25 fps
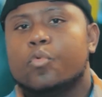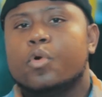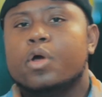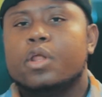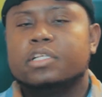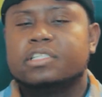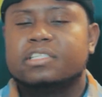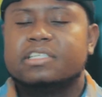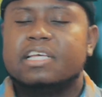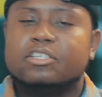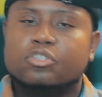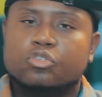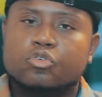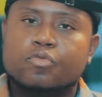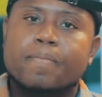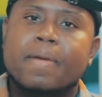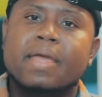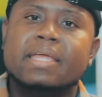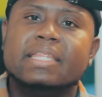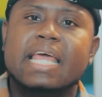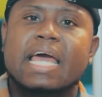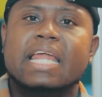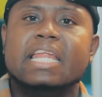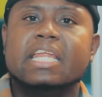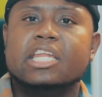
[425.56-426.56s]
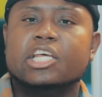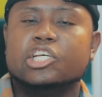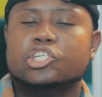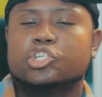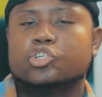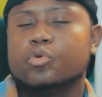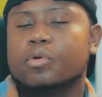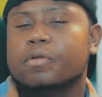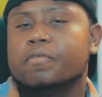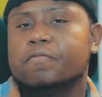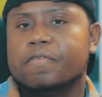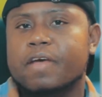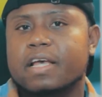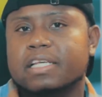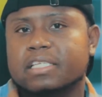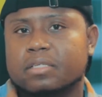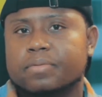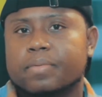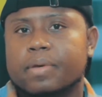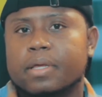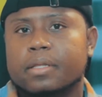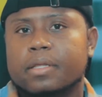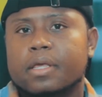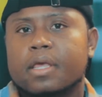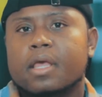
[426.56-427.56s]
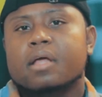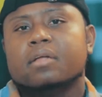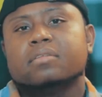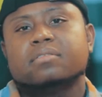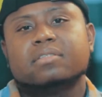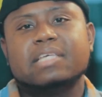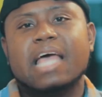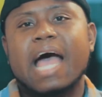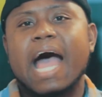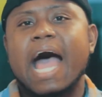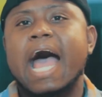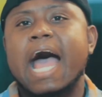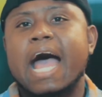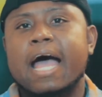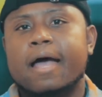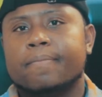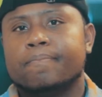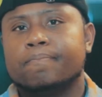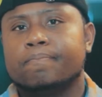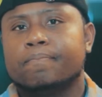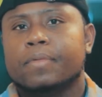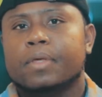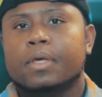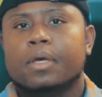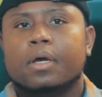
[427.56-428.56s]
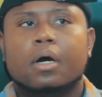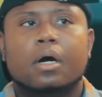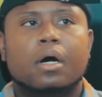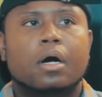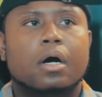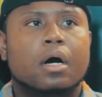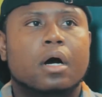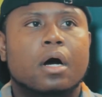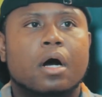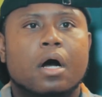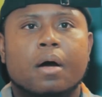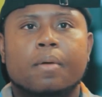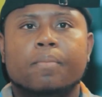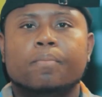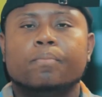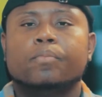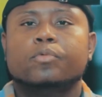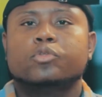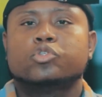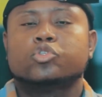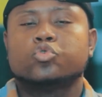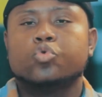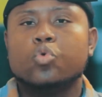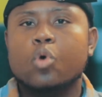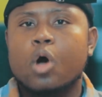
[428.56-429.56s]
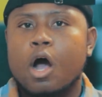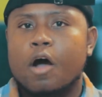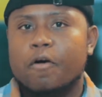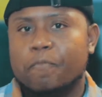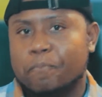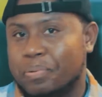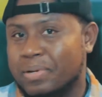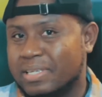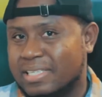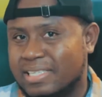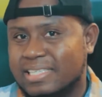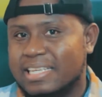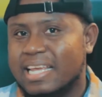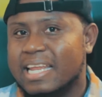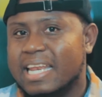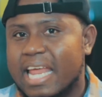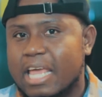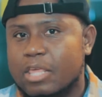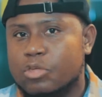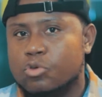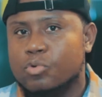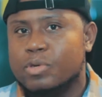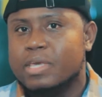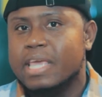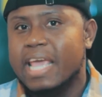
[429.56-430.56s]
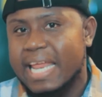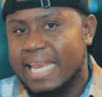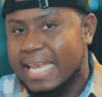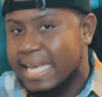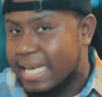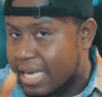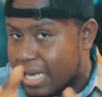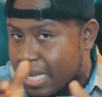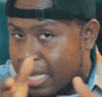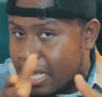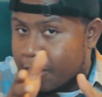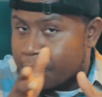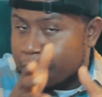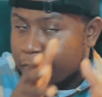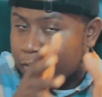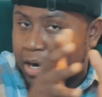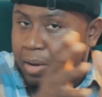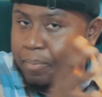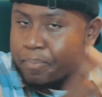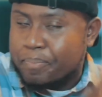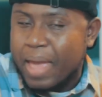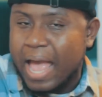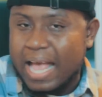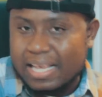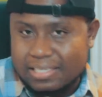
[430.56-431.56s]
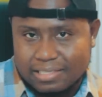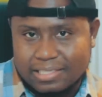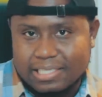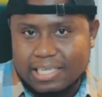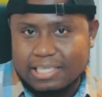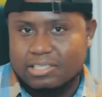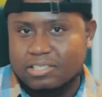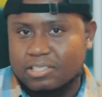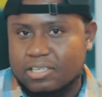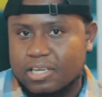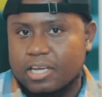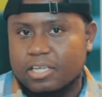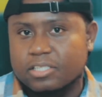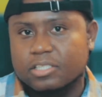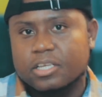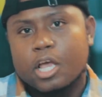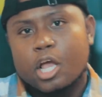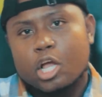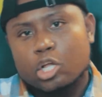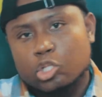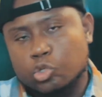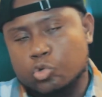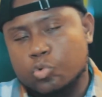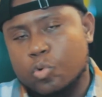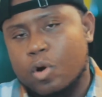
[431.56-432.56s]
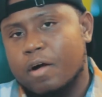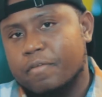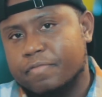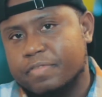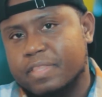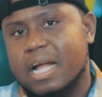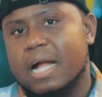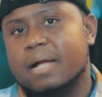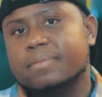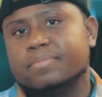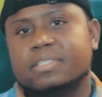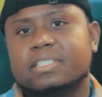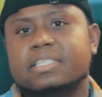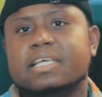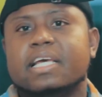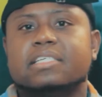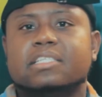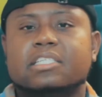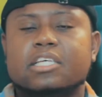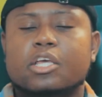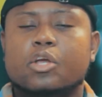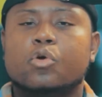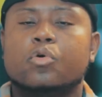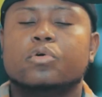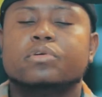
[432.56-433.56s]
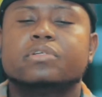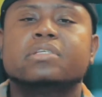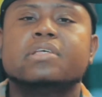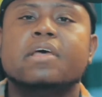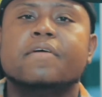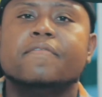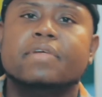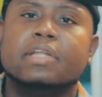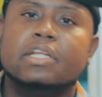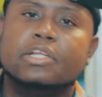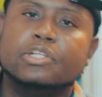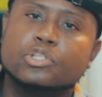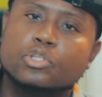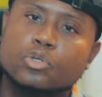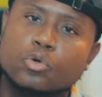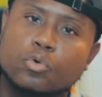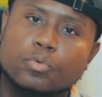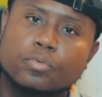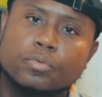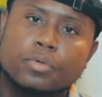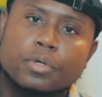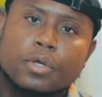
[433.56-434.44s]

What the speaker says: since you made that initial investment, time 12% that you're getting for the past 6 years. 12 times 6 equals 72.